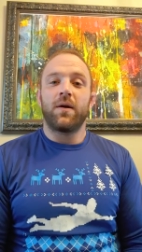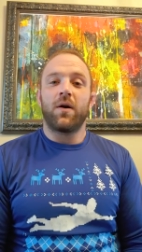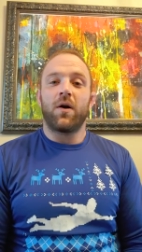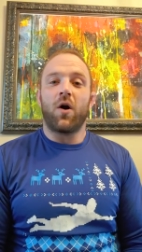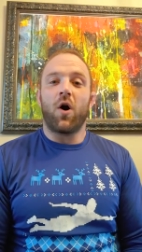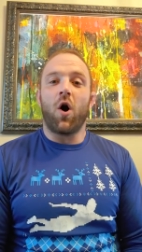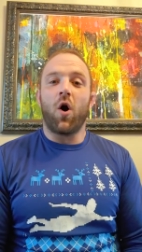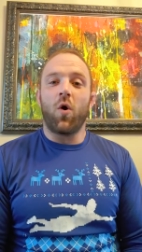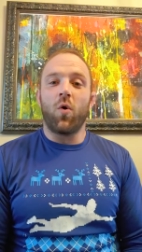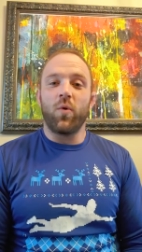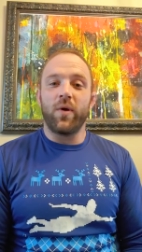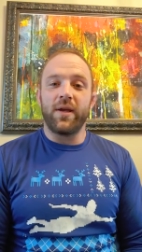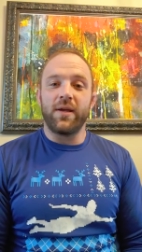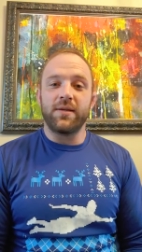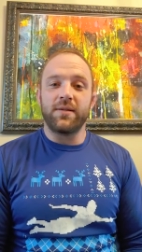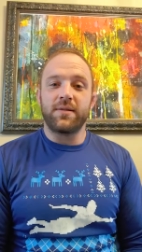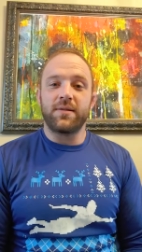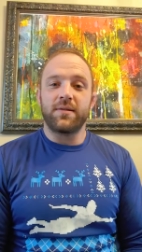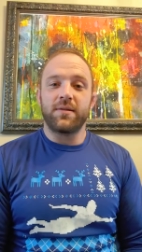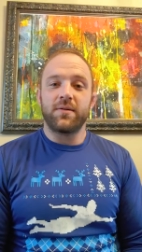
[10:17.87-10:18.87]

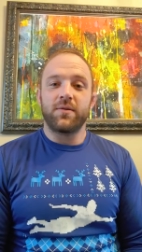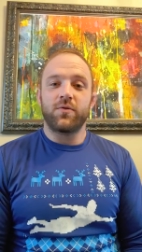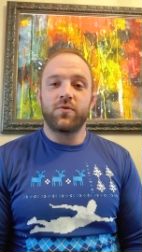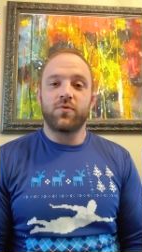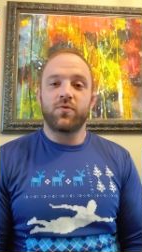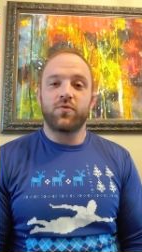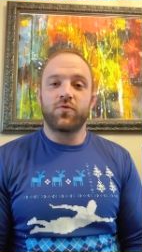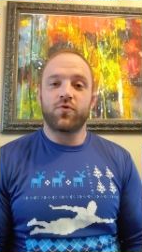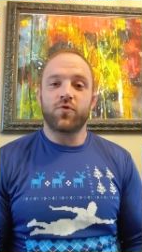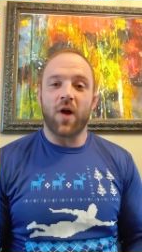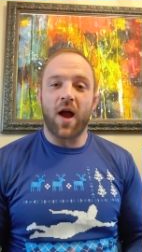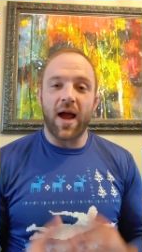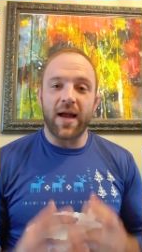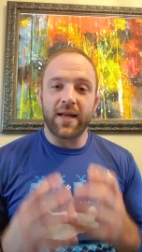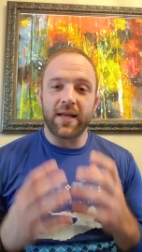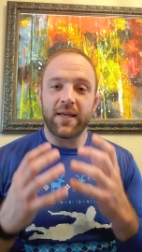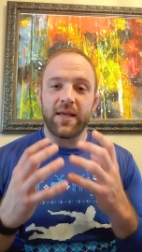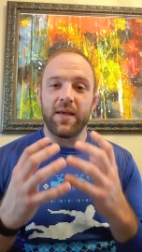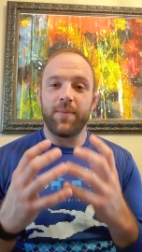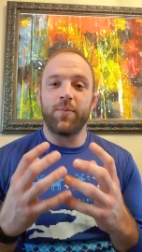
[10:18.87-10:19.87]
Always try
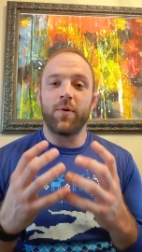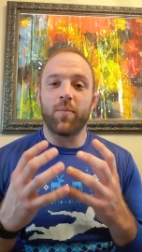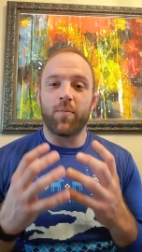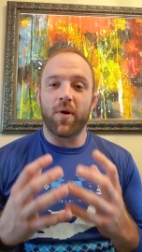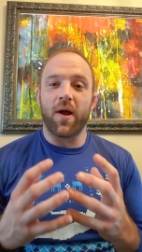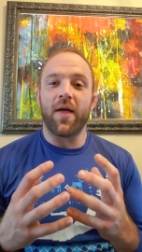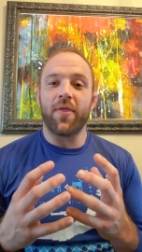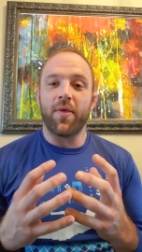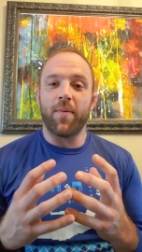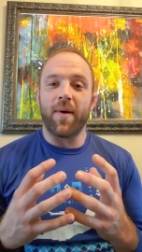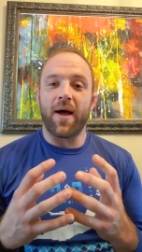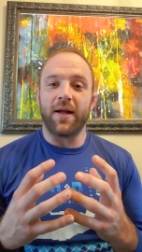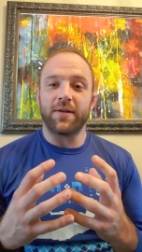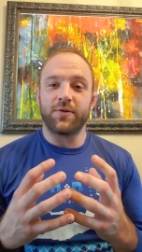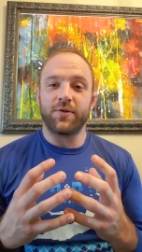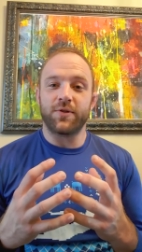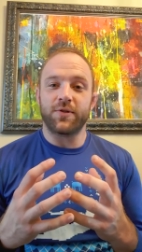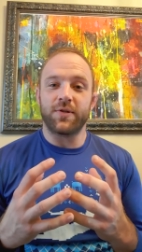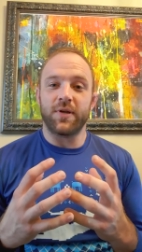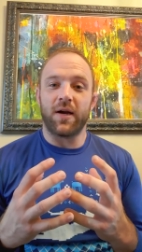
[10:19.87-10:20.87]
to keep your breath
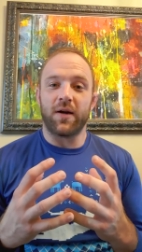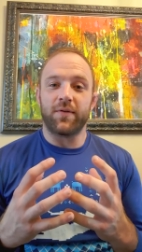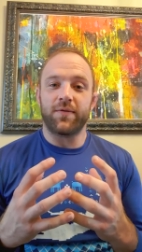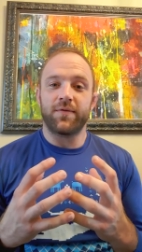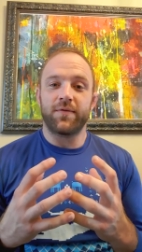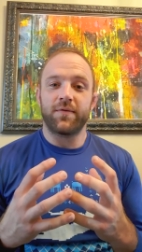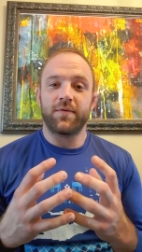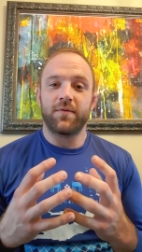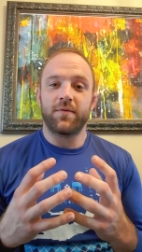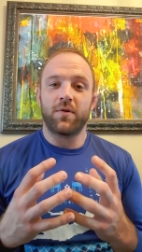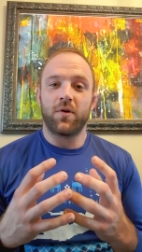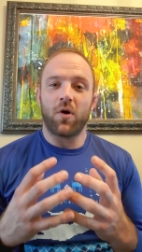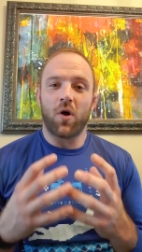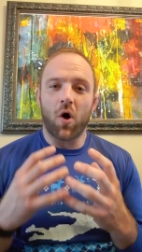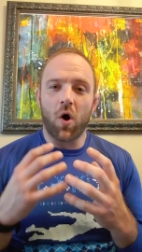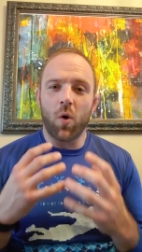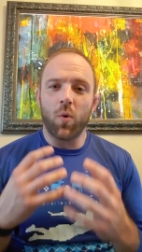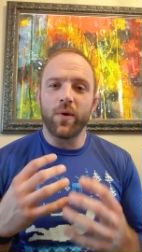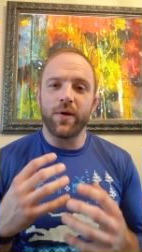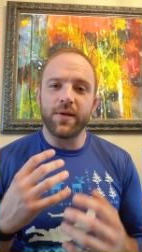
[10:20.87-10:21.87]
about yourself.
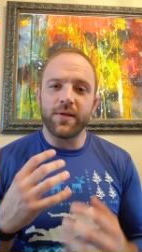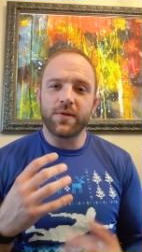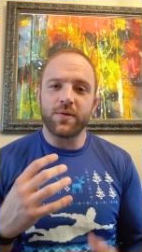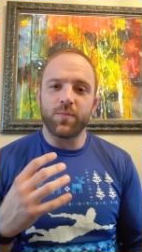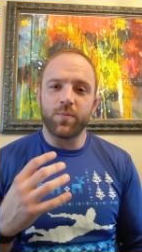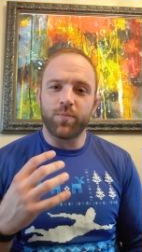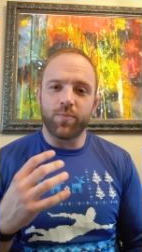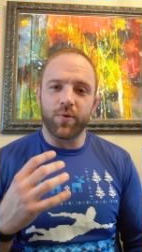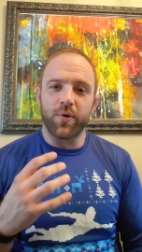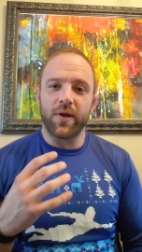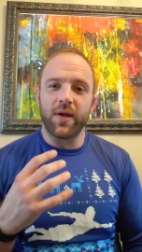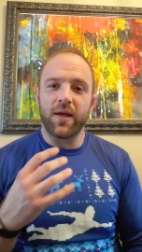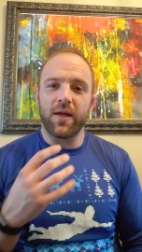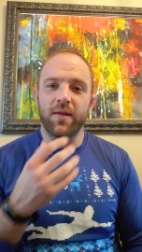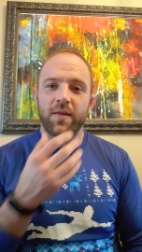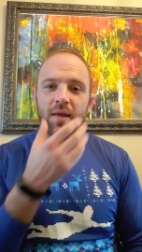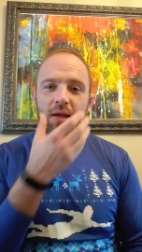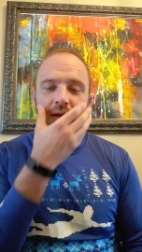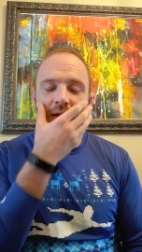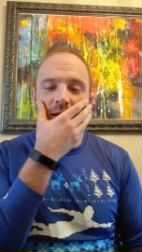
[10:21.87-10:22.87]
Always
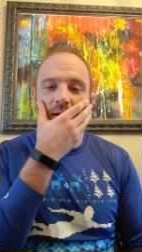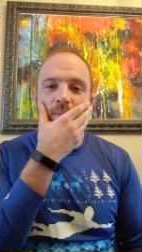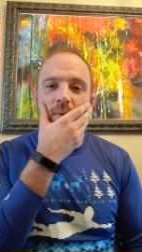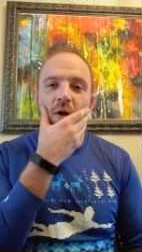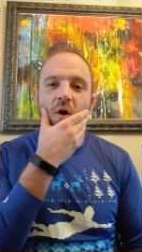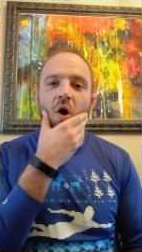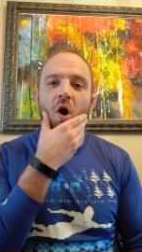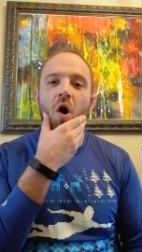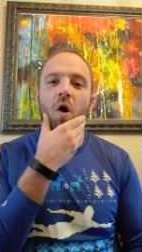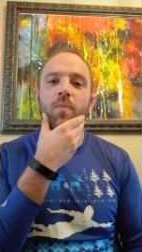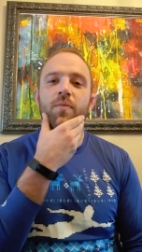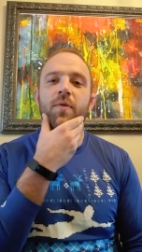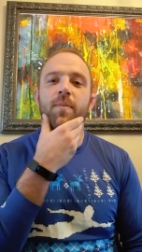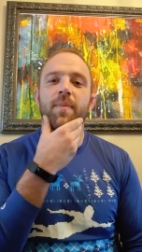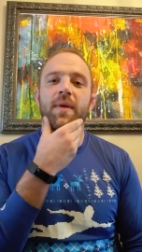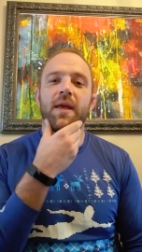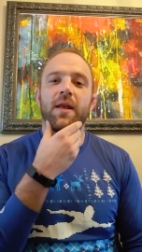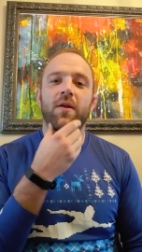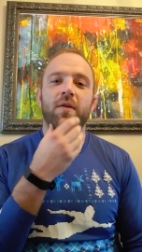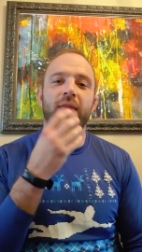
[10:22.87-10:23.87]
breathe and keep a calm
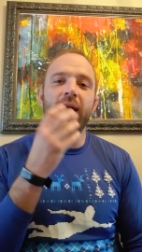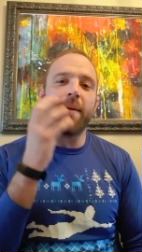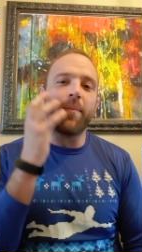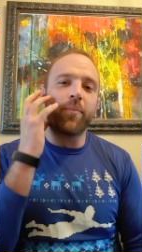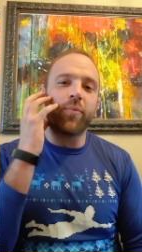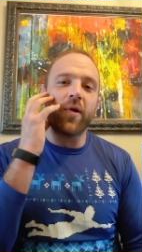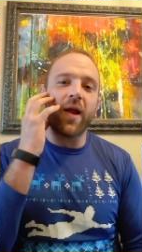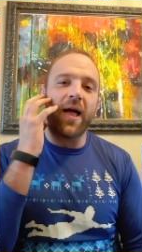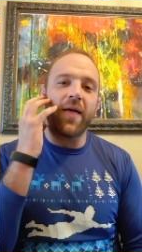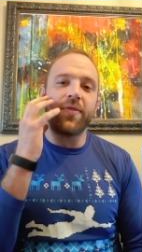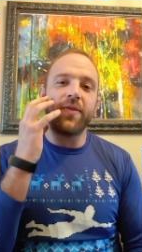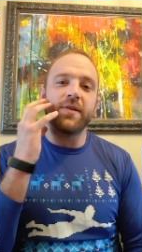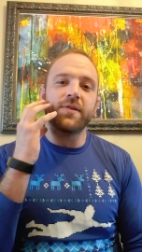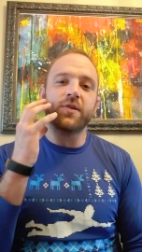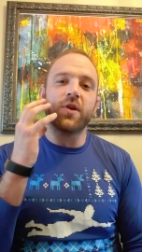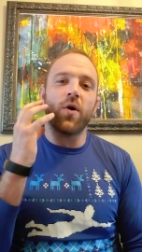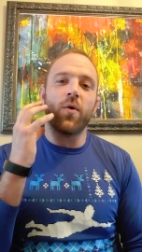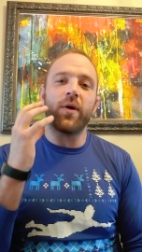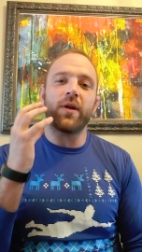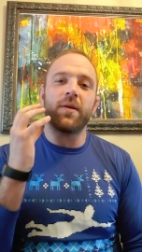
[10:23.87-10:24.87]
demeanor. That breath is
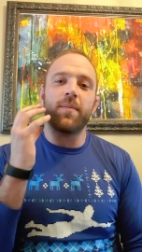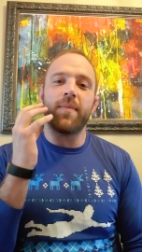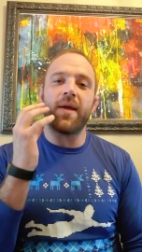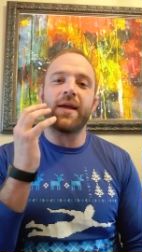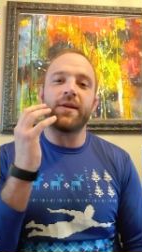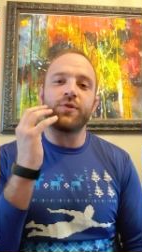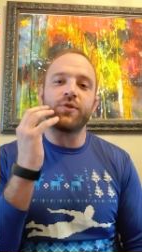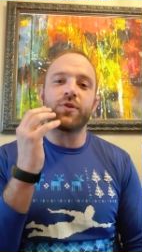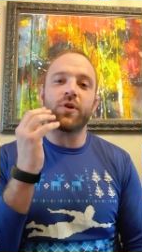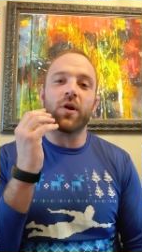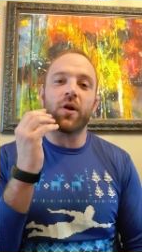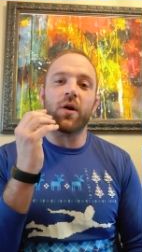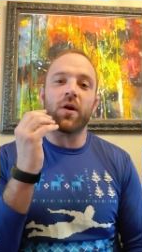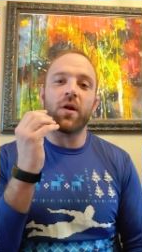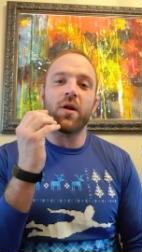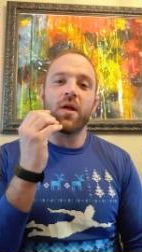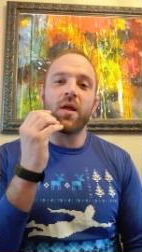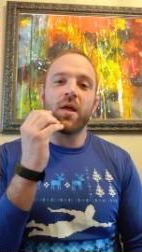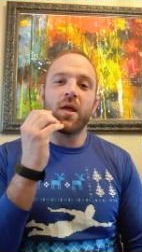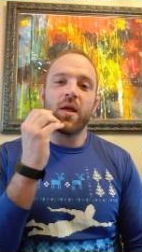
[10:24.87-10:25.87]
going to make
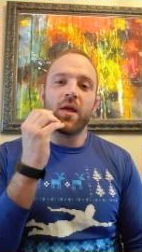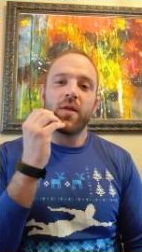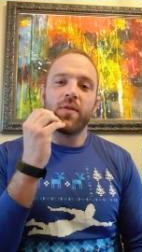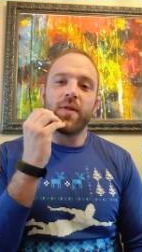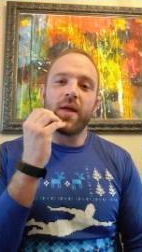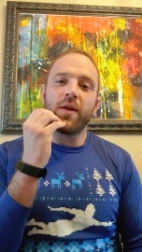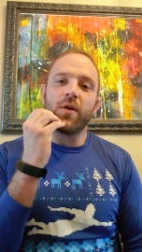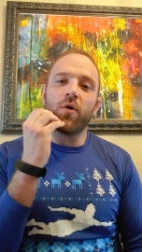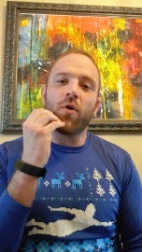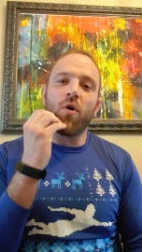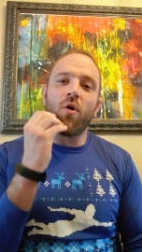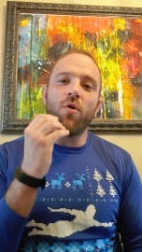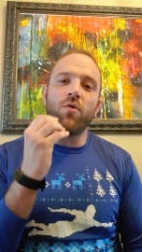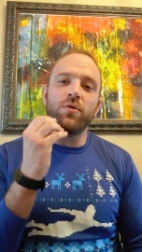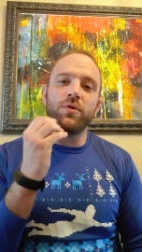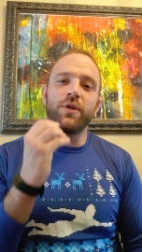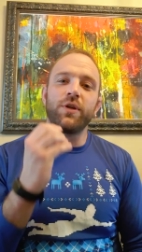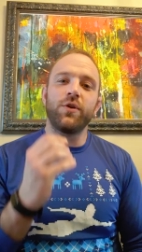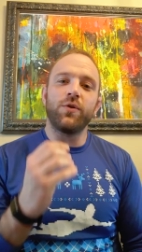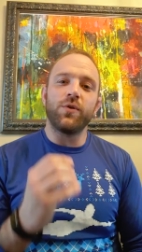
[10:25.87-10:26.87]
sure that you're
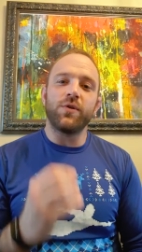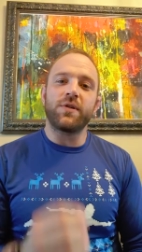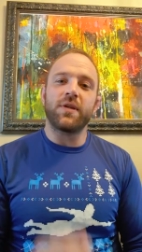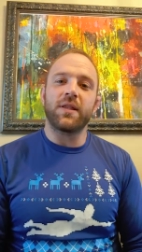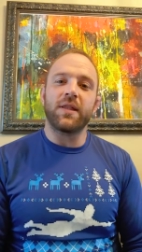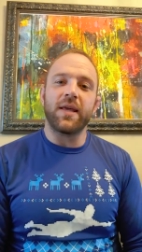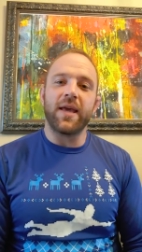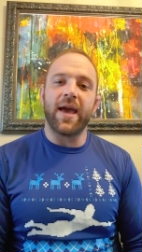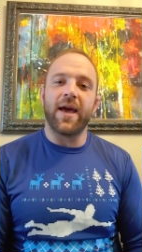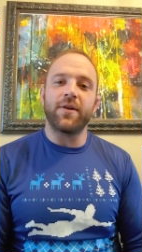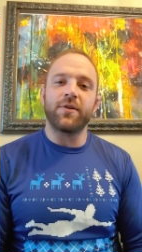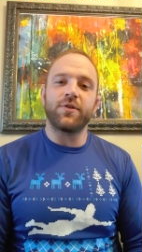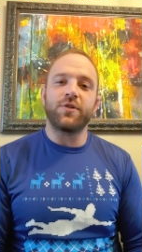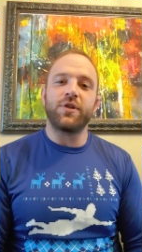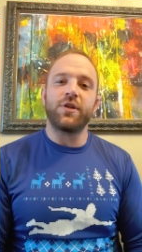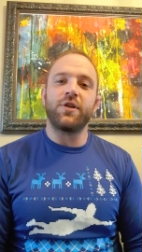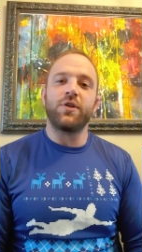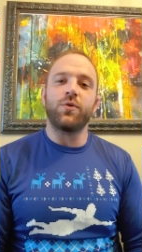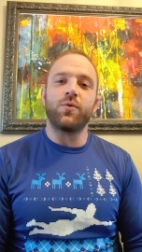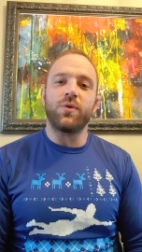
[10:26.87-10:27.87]
only using the
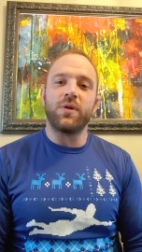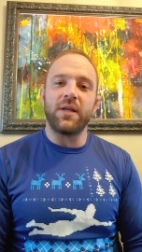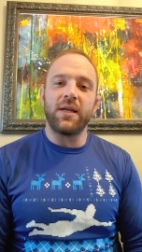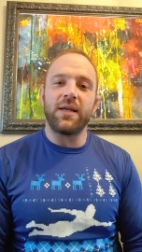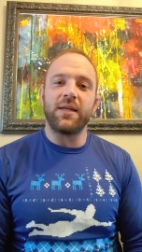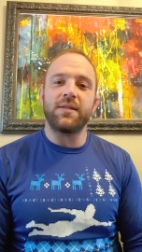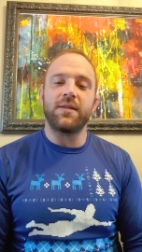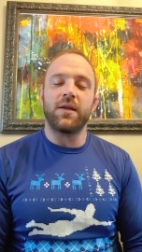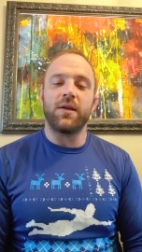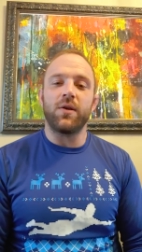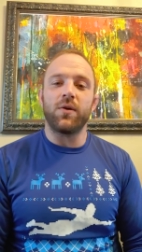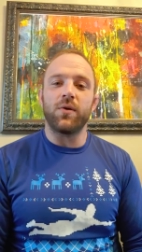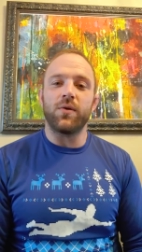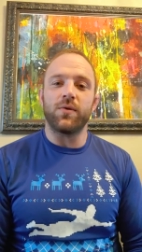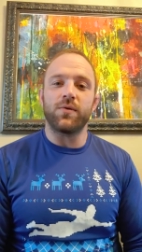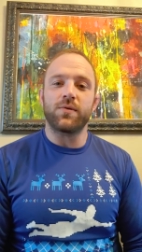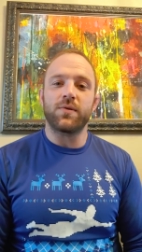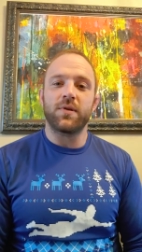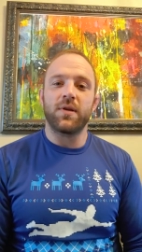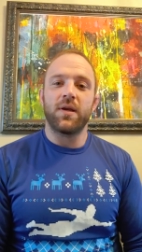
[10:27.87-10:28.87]
energy you need to
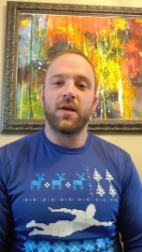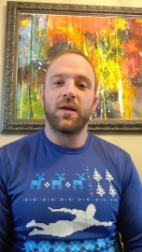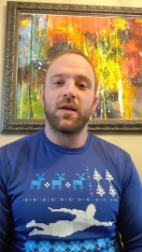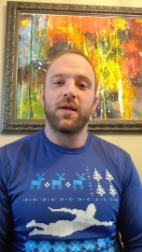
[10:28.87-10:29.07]
use.